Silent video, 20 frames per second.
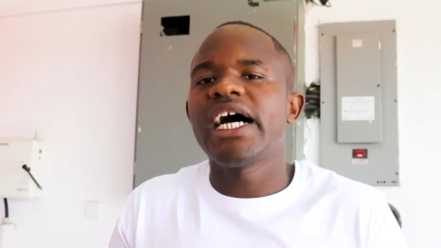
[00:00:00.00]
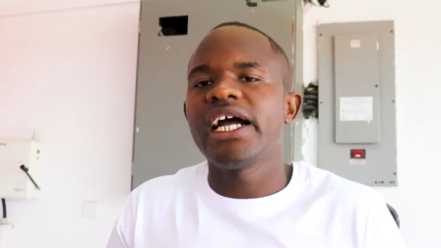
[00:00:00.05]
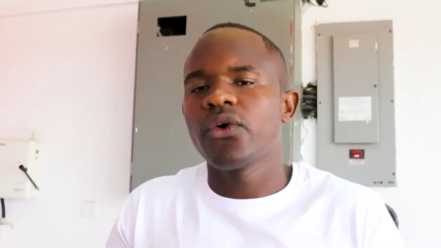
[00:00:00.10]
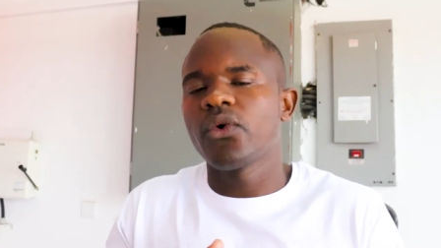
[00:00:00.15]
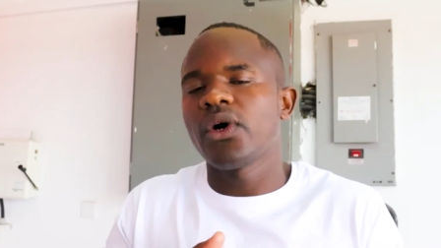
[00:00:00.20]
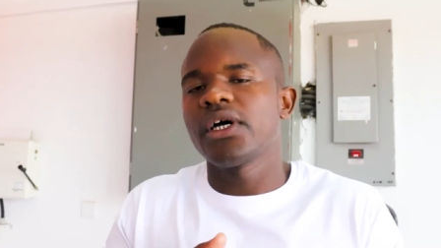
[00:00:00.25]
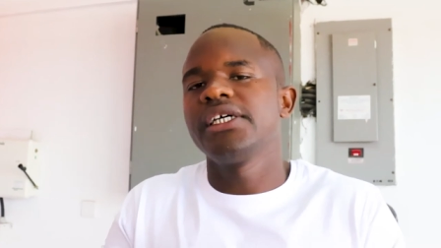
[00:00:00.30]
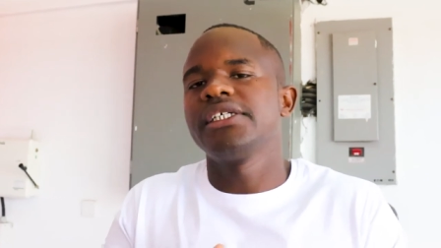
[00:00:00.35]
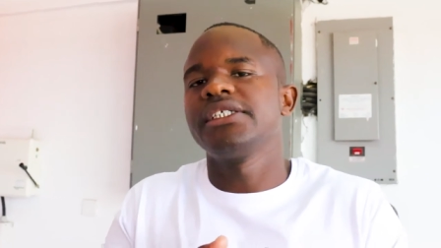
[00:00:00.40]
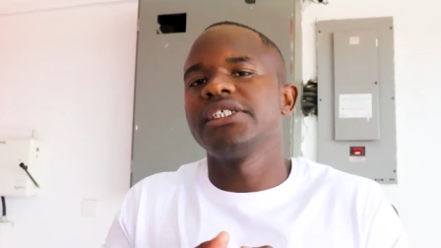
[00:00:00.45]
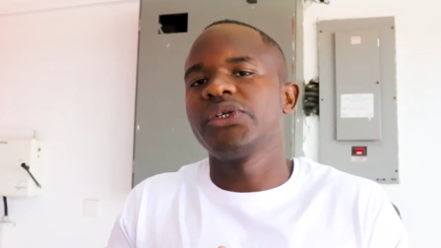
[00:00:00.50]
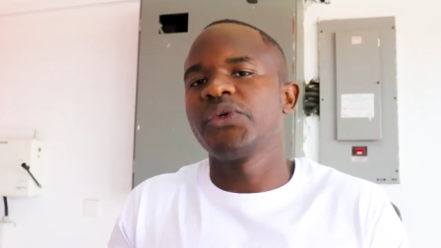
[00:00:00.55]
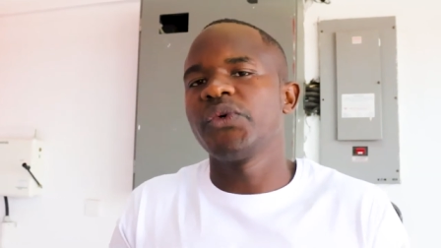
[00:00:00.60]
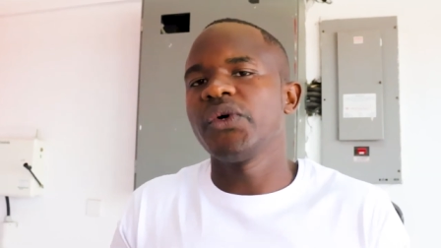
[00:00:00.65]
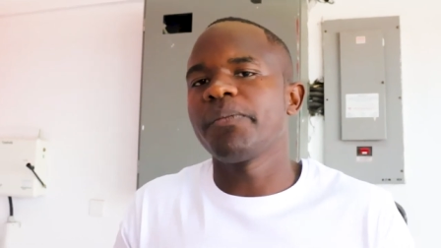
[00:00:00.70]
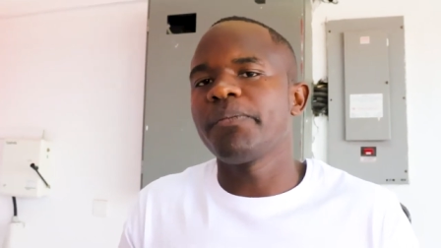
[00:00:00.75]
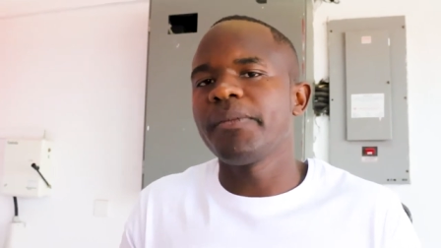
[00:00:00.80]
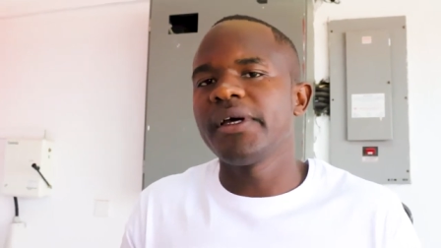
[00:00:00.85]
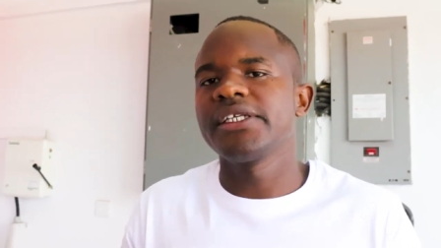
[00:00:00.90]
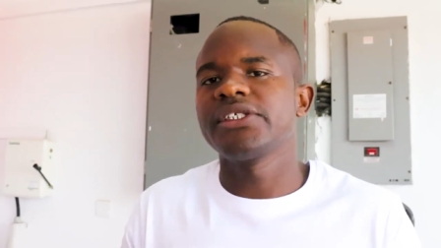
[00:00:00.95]
high quality
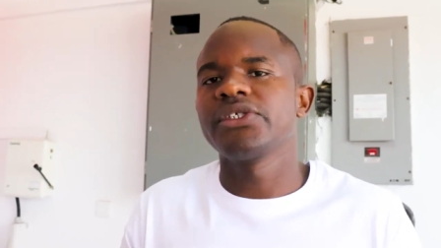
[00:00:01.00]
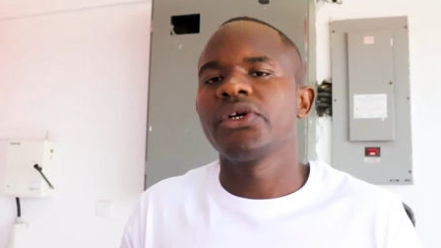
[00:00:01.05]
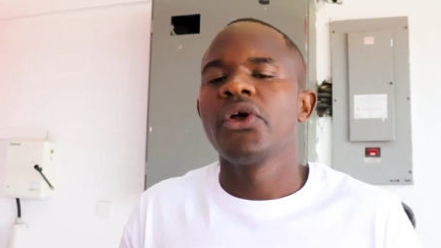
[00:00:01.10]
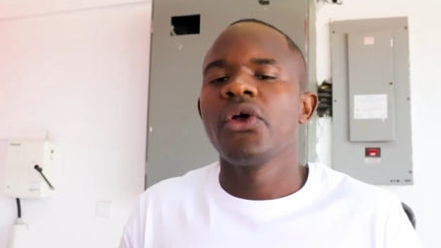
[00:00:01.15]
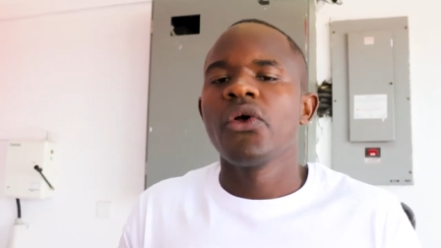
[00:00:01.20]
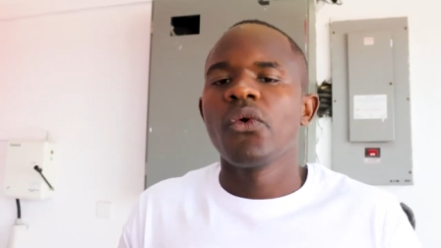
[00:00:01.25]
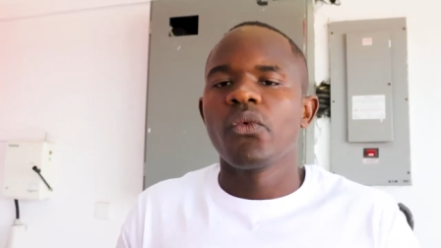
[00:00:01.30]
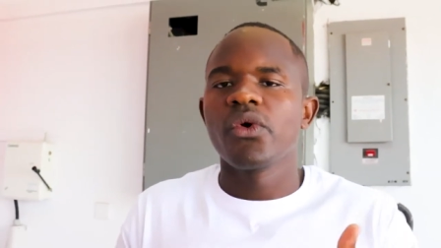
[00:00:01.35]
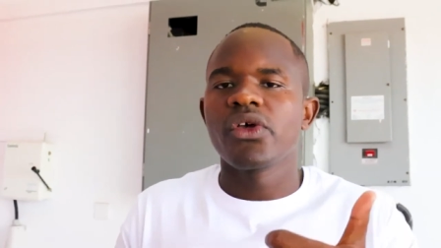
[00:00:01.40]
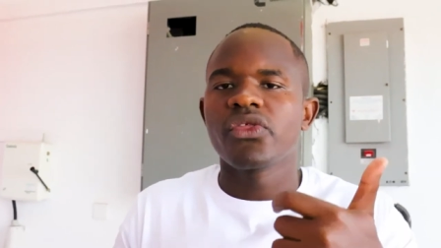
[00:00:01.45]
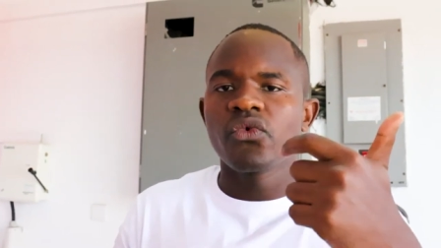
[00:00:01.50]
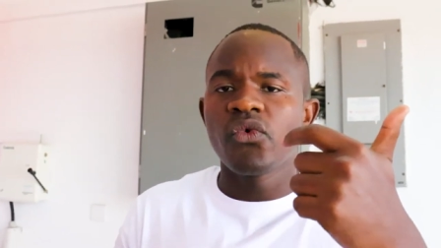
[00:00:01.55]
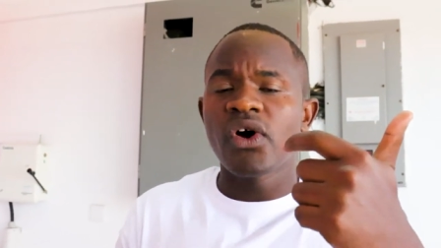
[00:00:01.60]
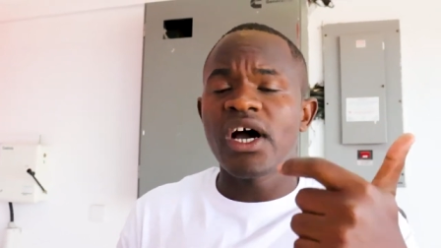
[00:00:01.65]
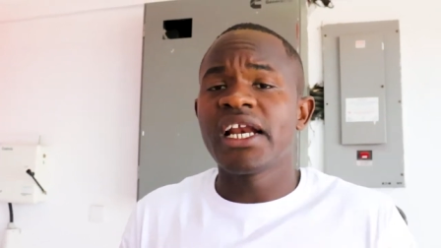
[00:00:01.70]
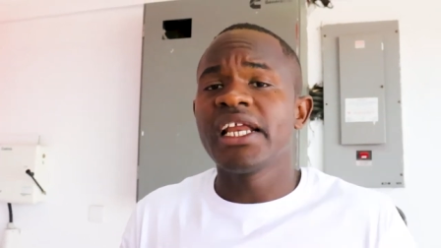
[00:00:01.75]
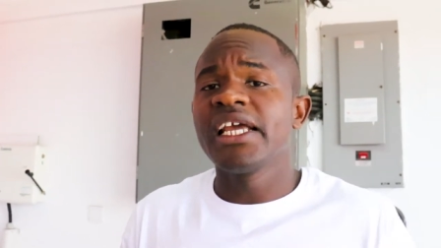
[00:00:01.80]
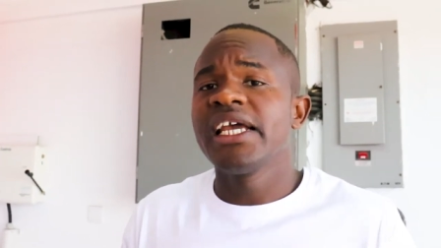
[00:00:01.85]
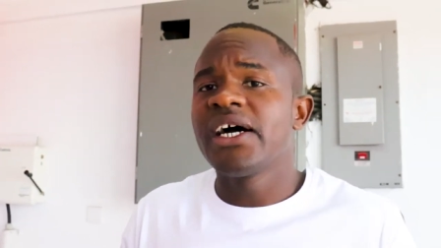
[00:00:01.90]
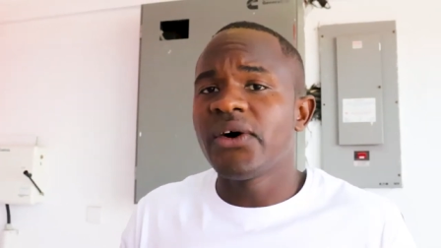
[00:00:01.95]
equipment with
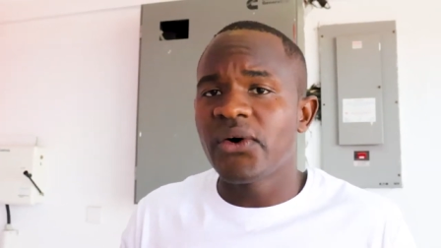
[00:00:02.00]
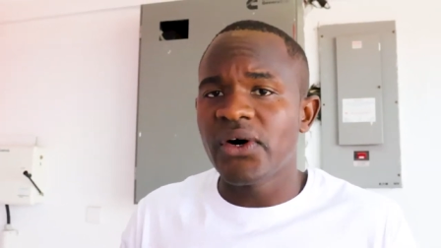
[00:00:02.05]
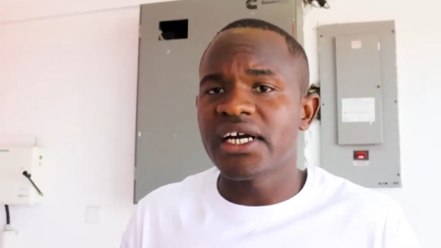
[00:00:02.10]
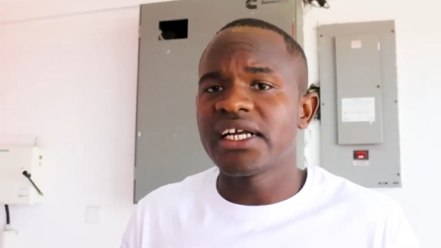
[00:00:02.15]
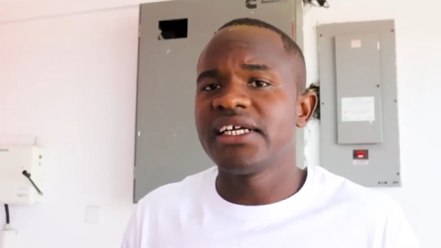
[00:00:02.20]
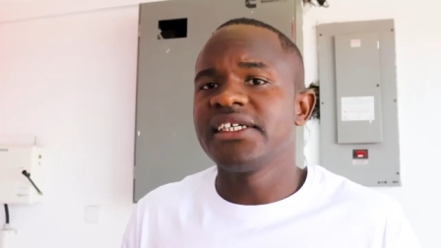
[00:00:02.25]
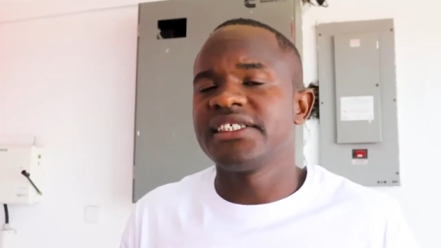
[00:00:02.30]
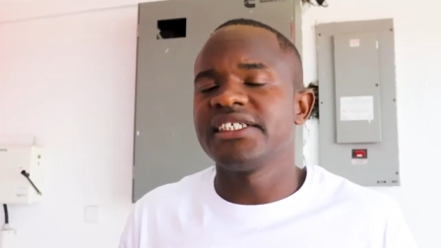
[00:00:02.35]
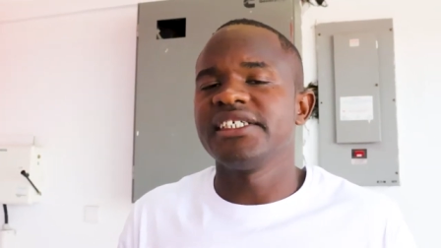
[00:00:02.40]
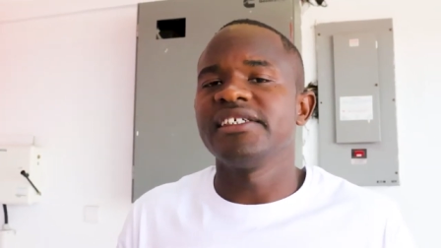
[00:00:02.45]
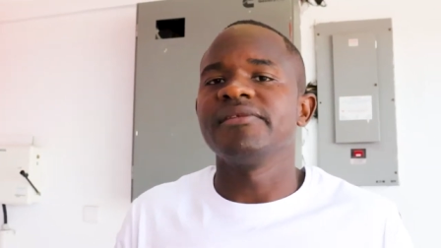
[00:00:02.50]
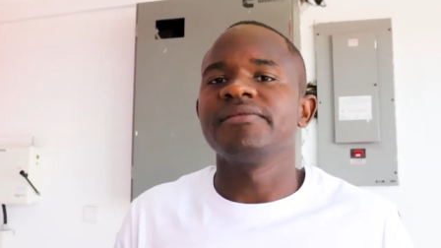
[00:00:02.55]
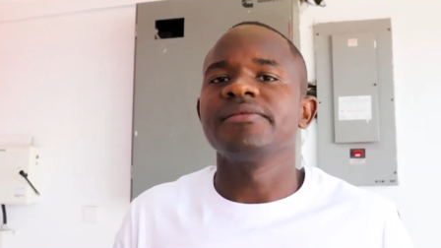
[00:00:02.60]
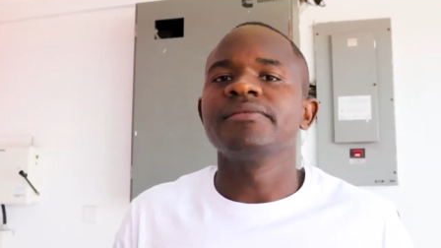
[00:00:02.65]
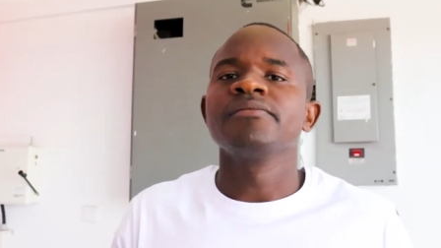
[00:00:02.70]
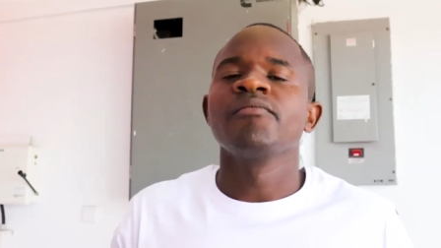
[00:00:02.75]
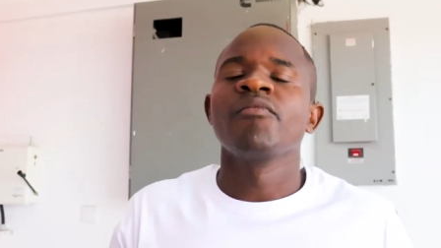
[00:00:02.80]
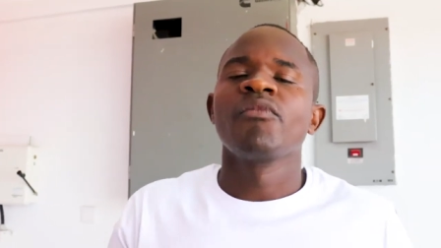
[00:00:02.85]
one year warranty.